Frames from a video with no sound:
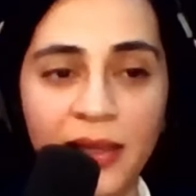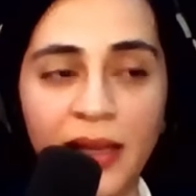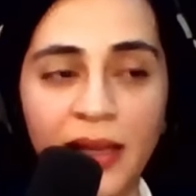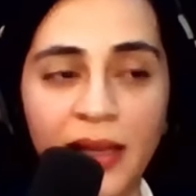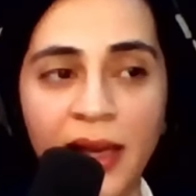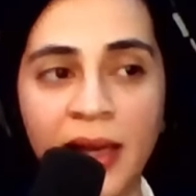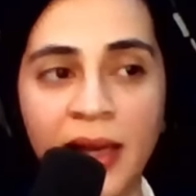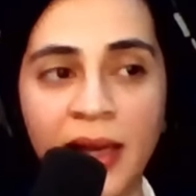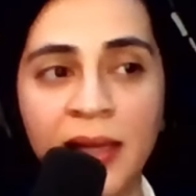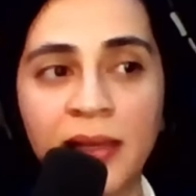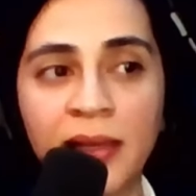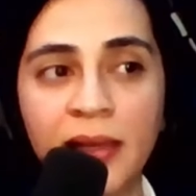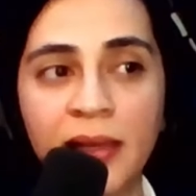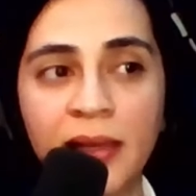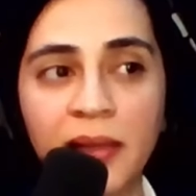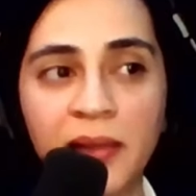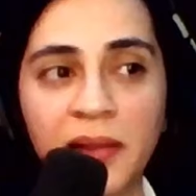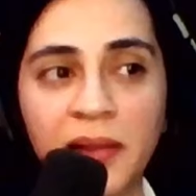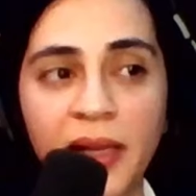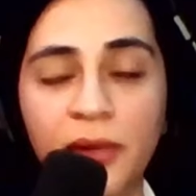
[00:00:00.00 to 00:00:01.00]
and
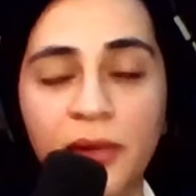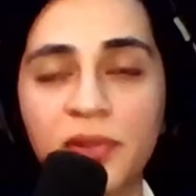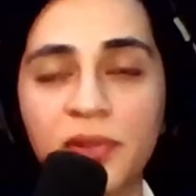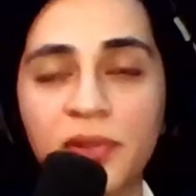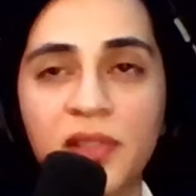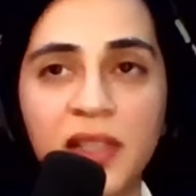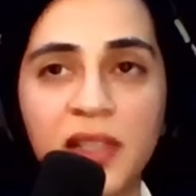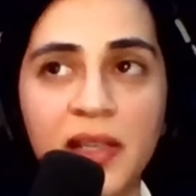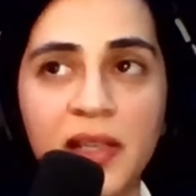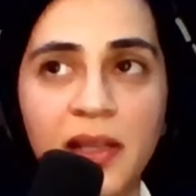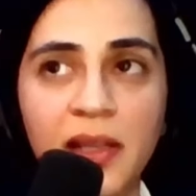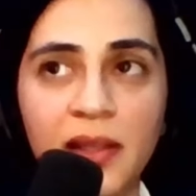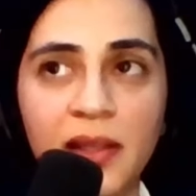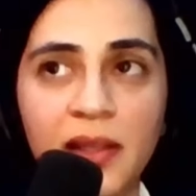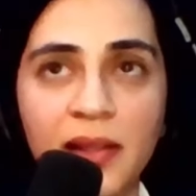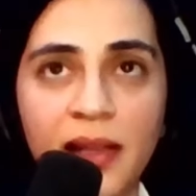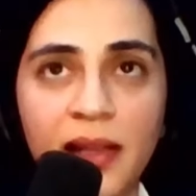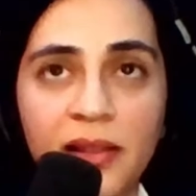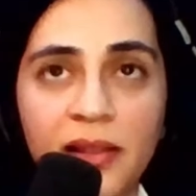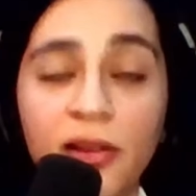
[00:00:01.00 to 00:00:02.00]
they don't see
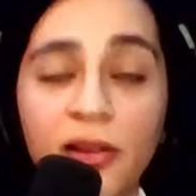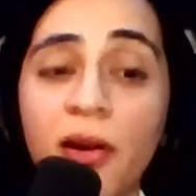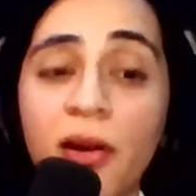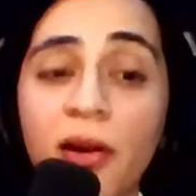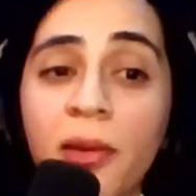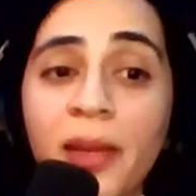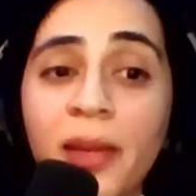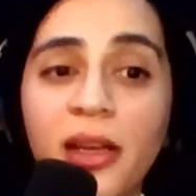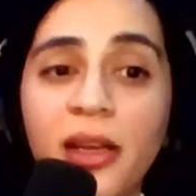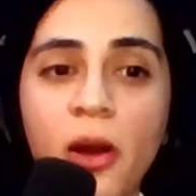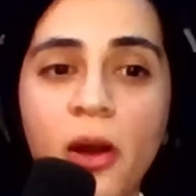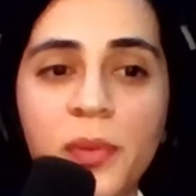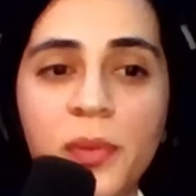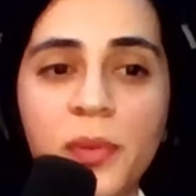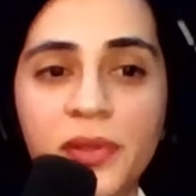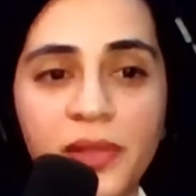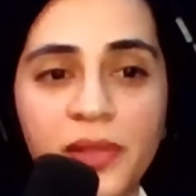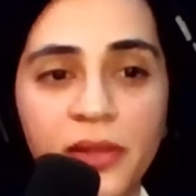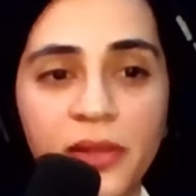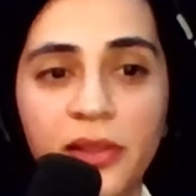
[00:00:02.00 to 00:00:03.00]
that there are many
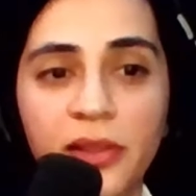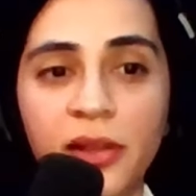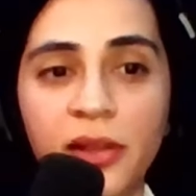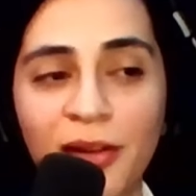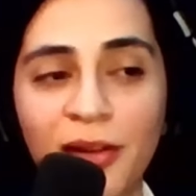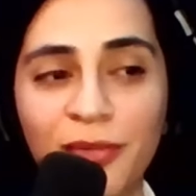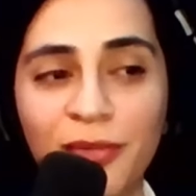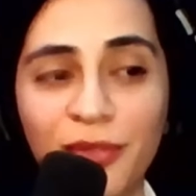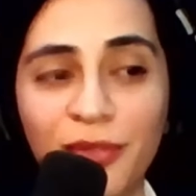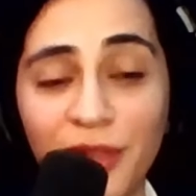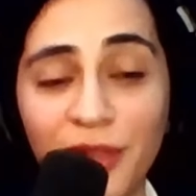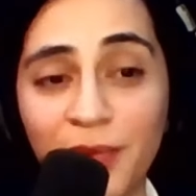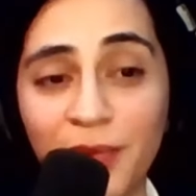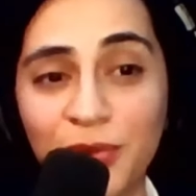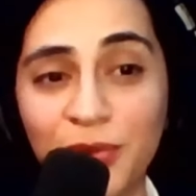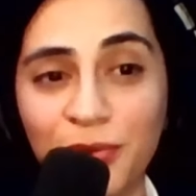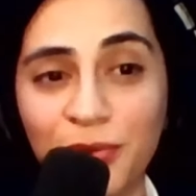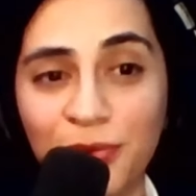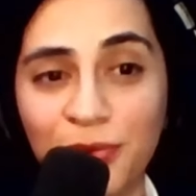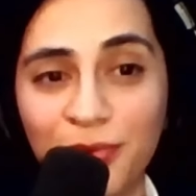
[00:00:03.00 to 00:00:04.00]
options out there for them
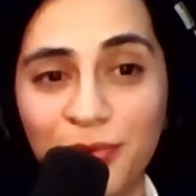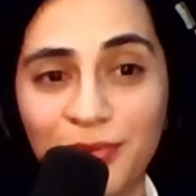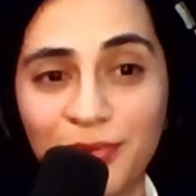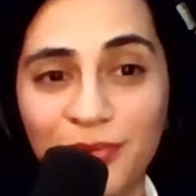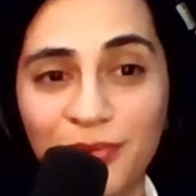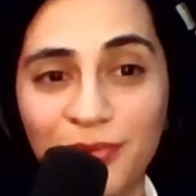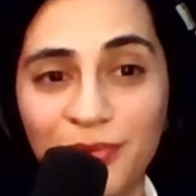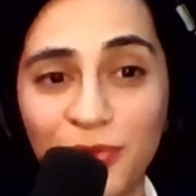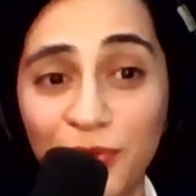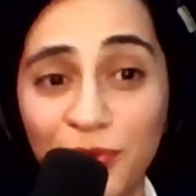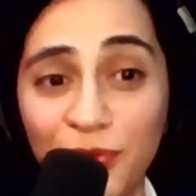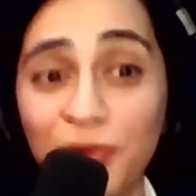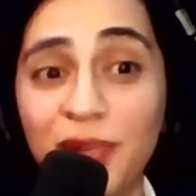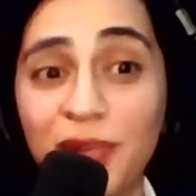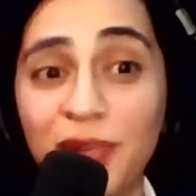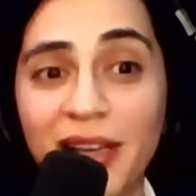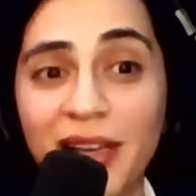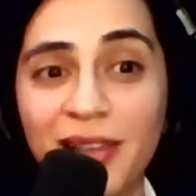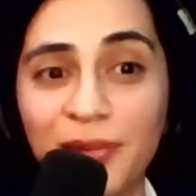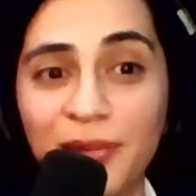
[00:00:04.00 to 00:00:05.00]
to do
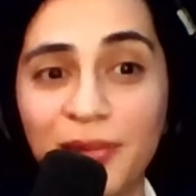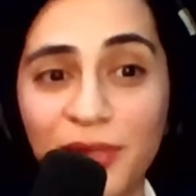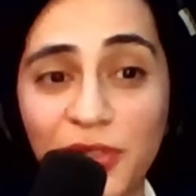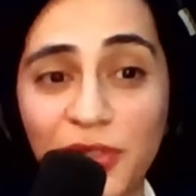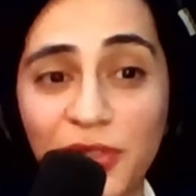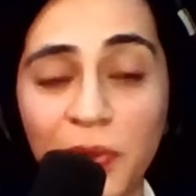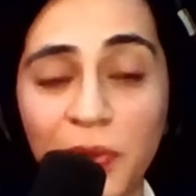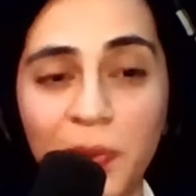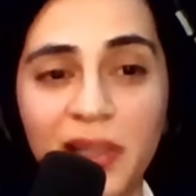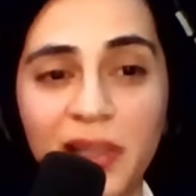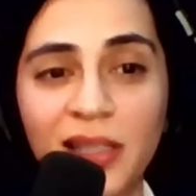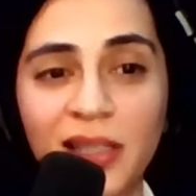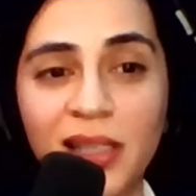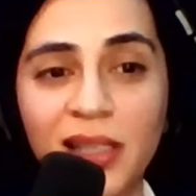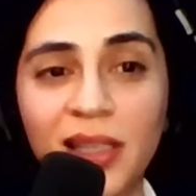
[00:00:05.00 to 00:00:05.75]
that with someone.